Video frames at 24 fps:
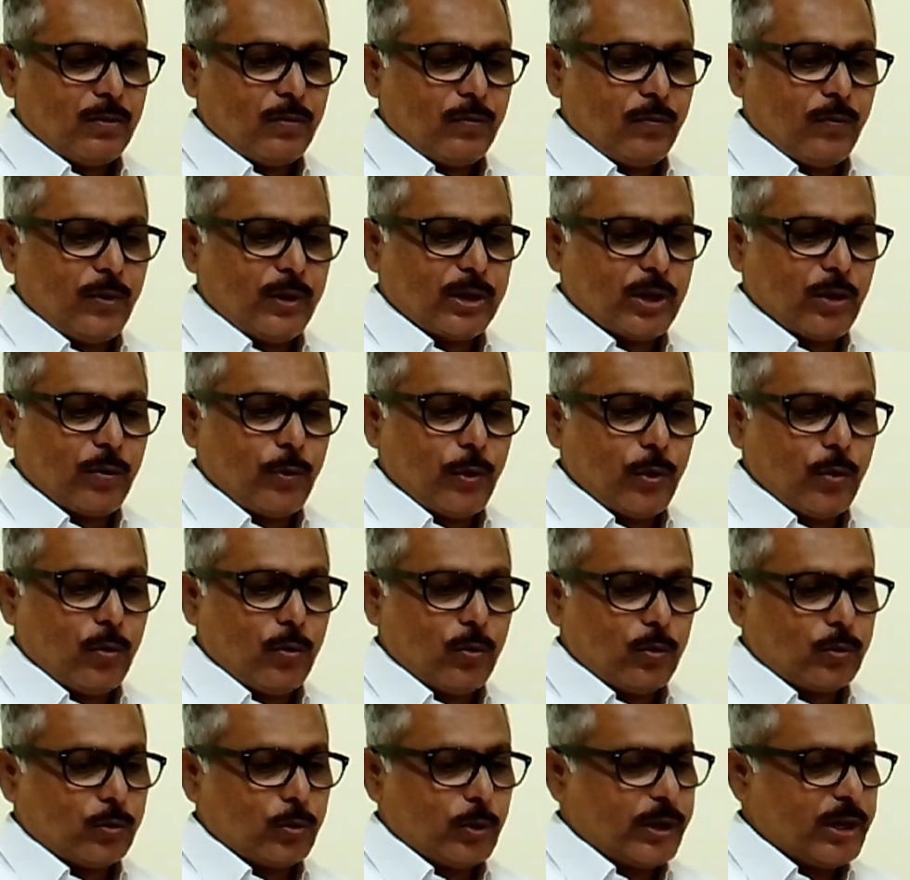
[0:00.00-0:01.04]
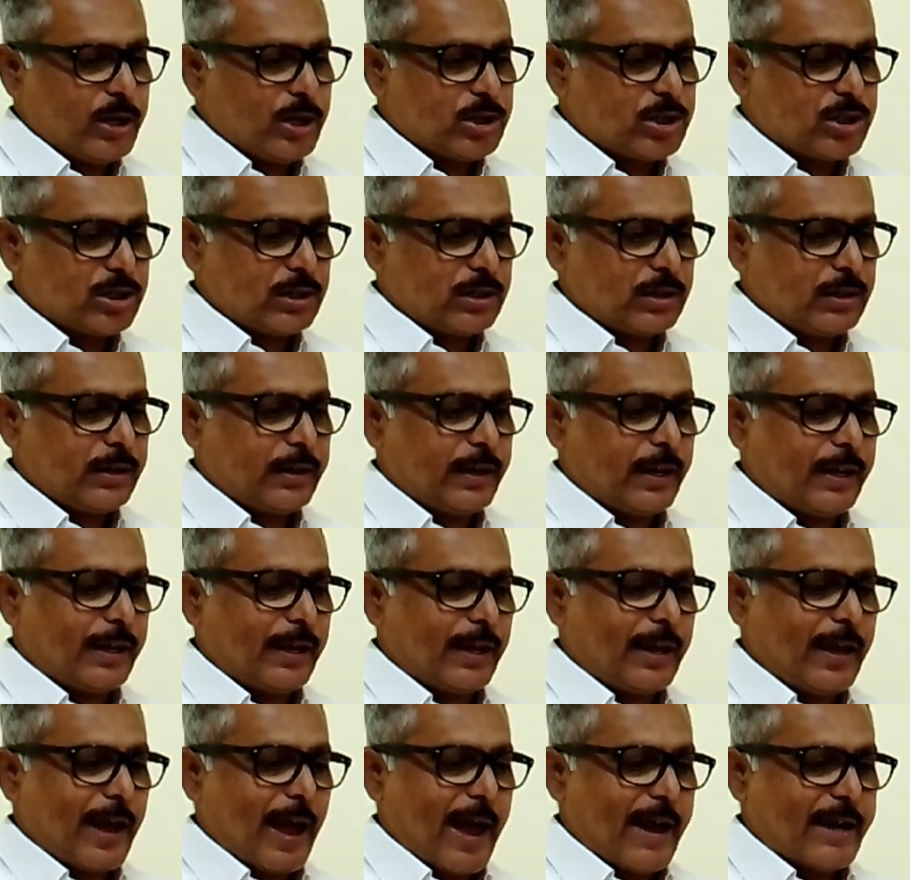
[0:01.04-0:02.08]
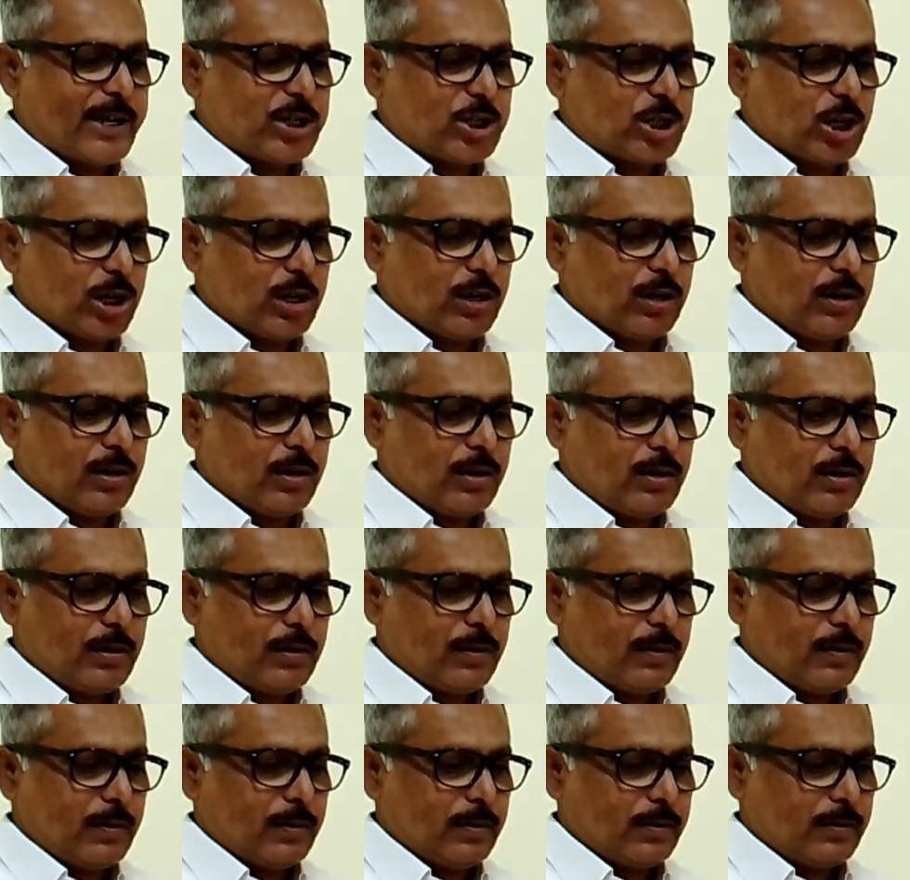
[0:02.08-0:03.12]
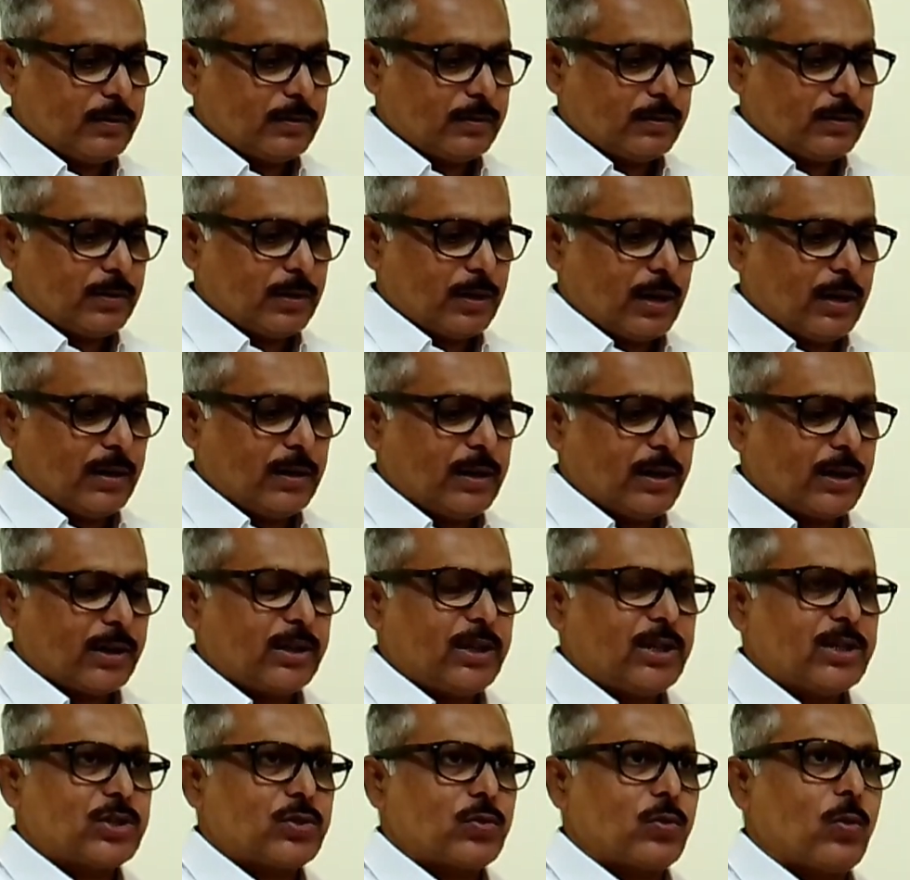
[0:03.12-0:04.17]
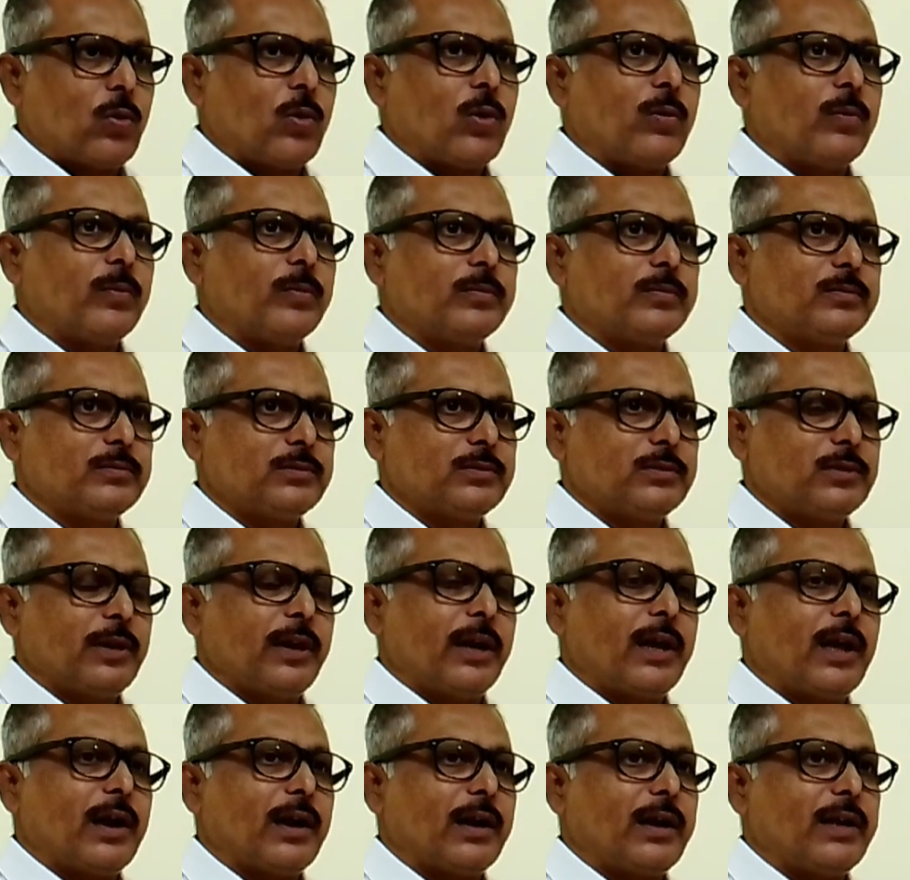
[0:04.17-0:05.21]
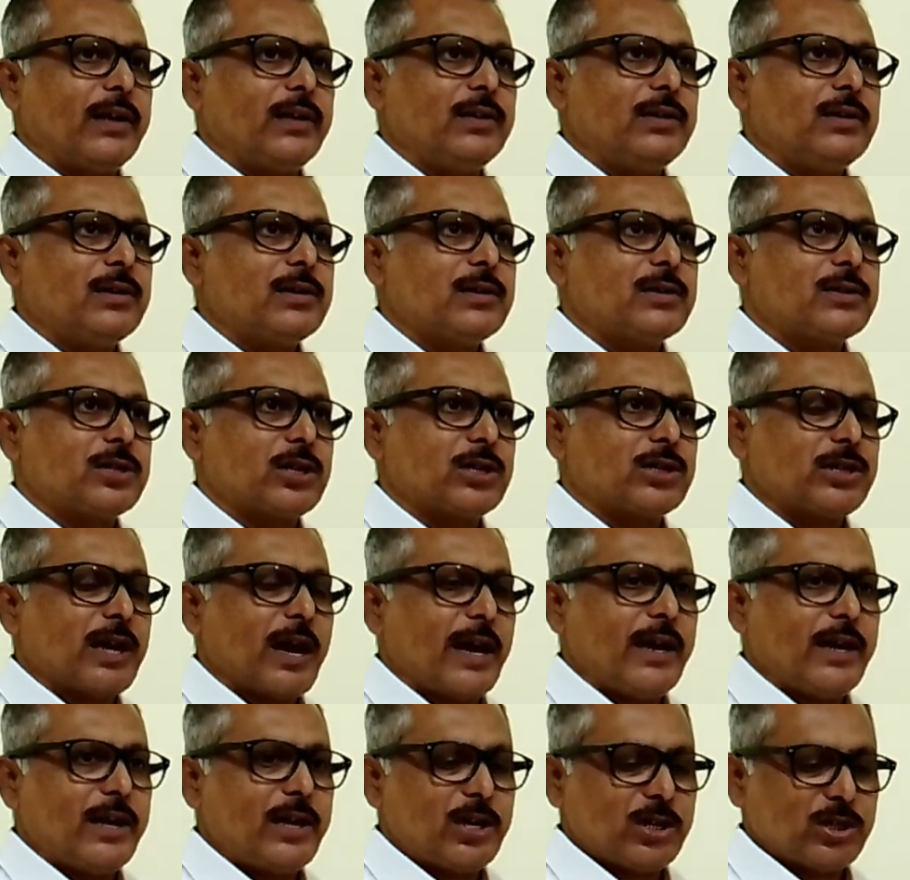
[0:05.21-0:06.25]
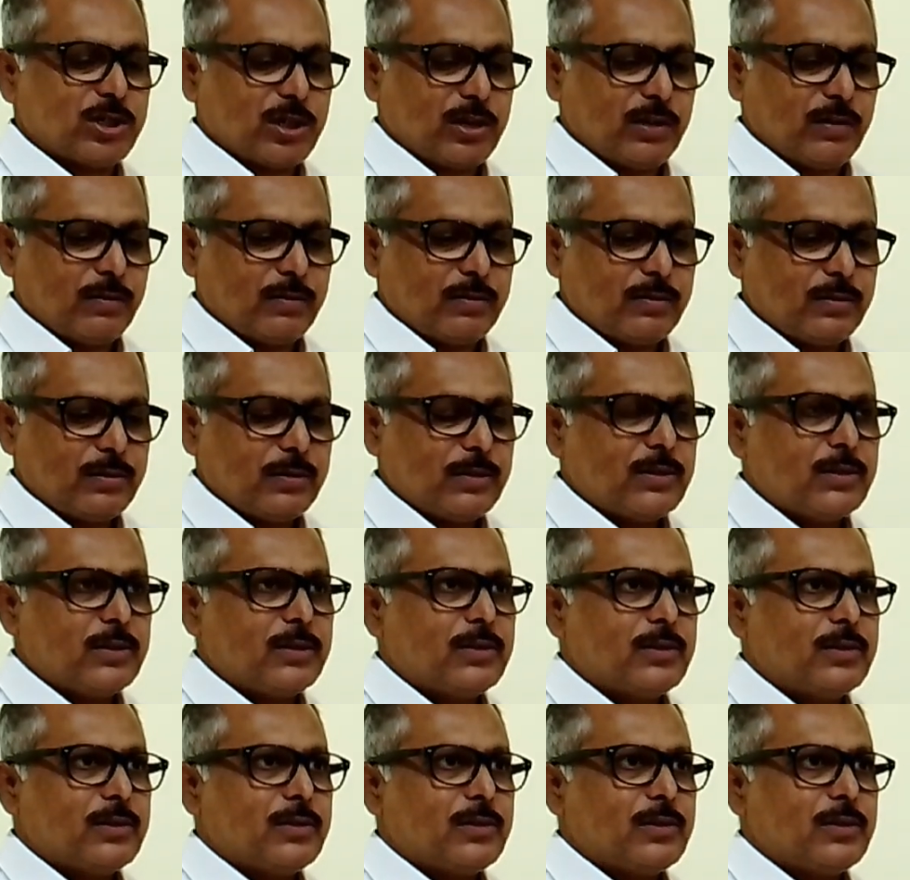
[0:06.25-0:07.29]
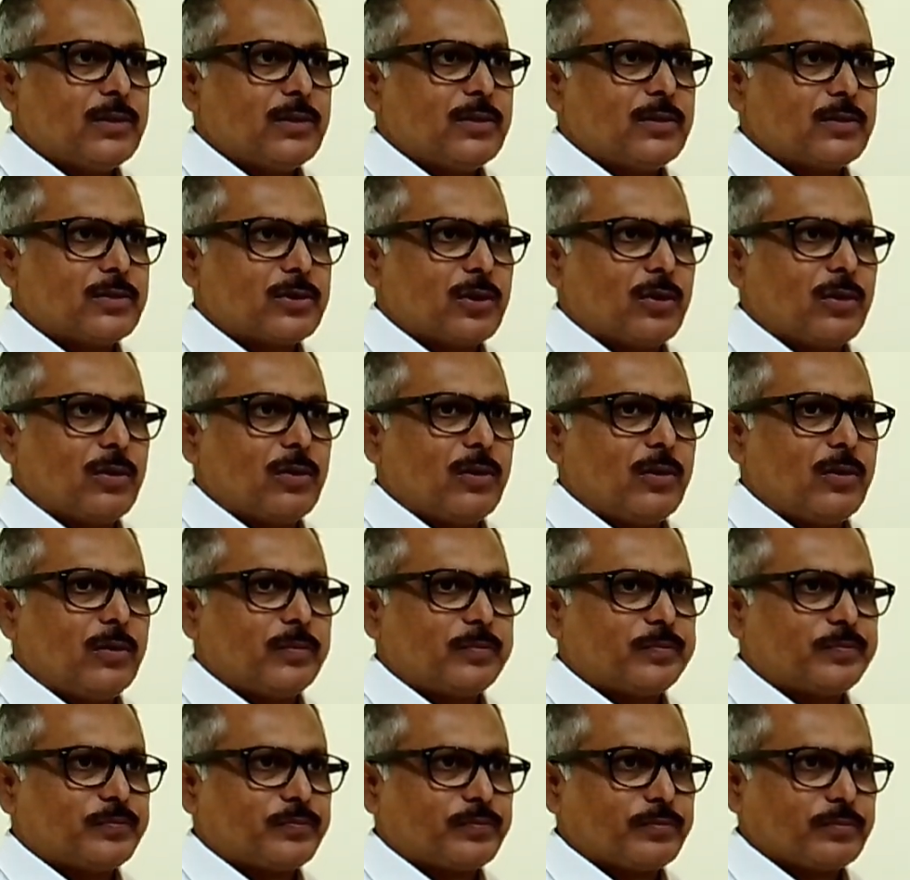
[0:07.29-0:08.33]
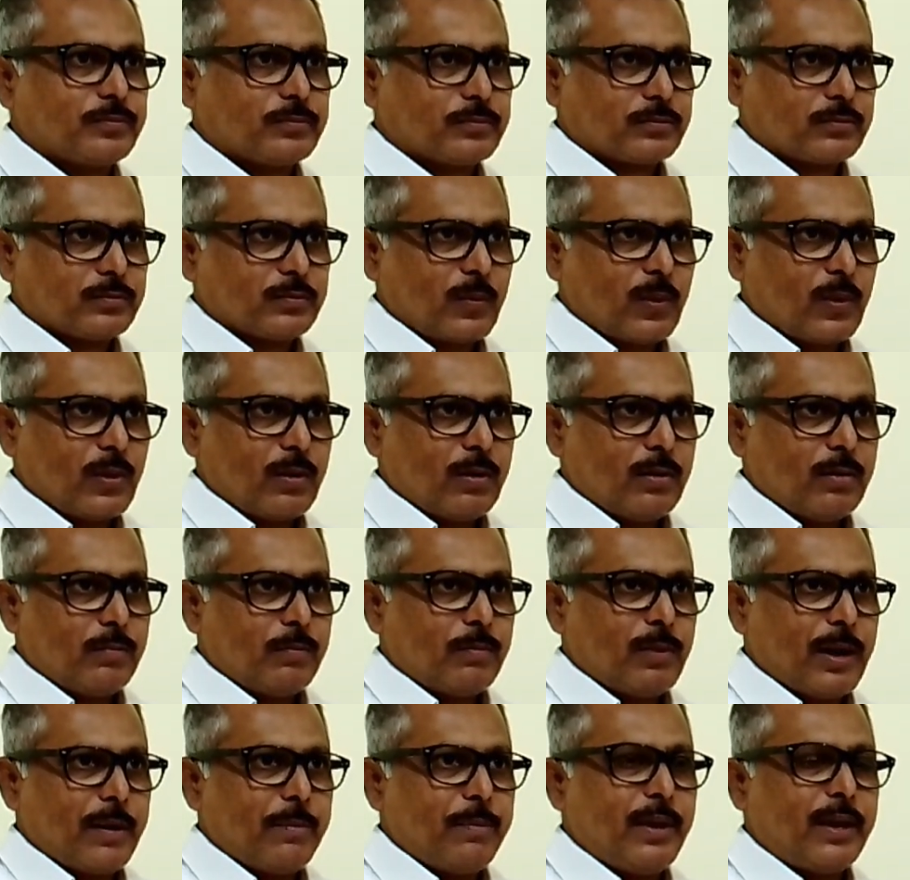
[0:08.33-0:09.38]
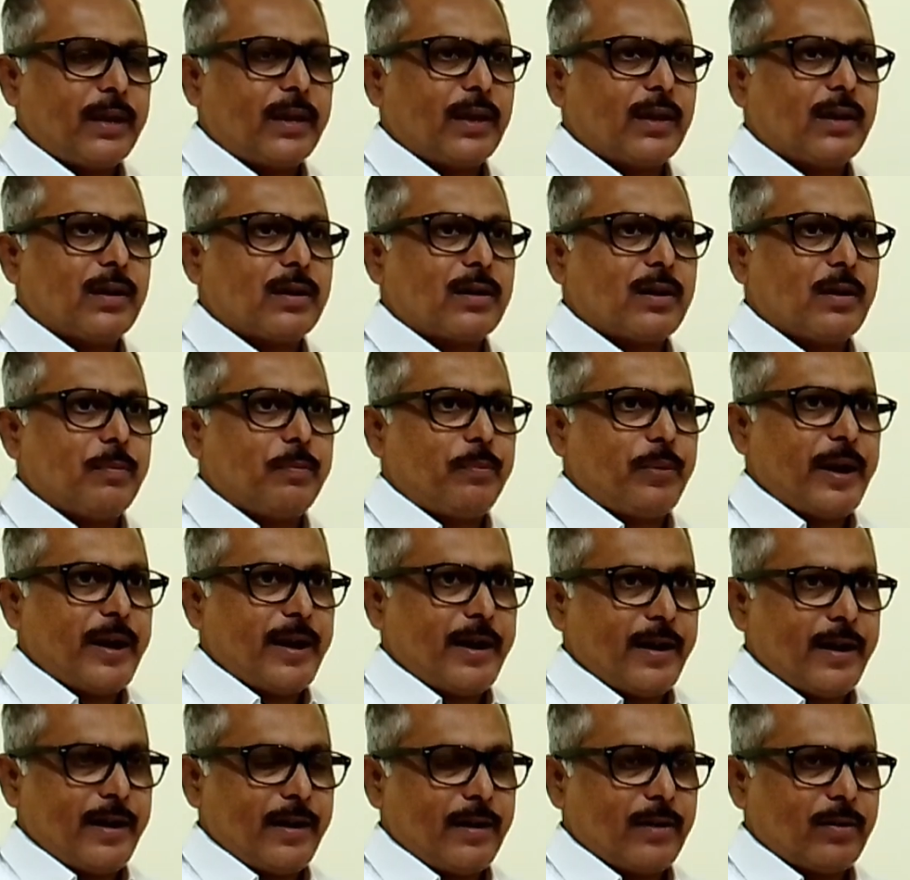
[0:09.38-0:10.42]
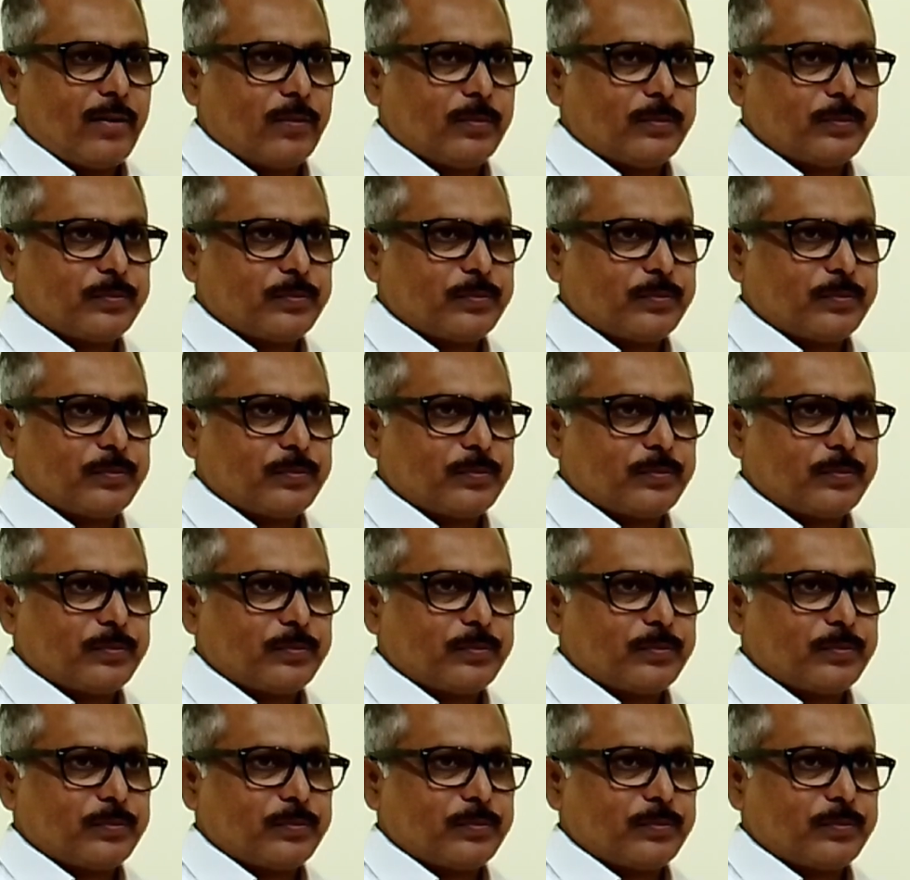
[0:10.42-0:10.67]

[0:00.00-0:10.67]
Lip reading: With a view to his taking action under this code regarding such allegation. So, by making a complaint,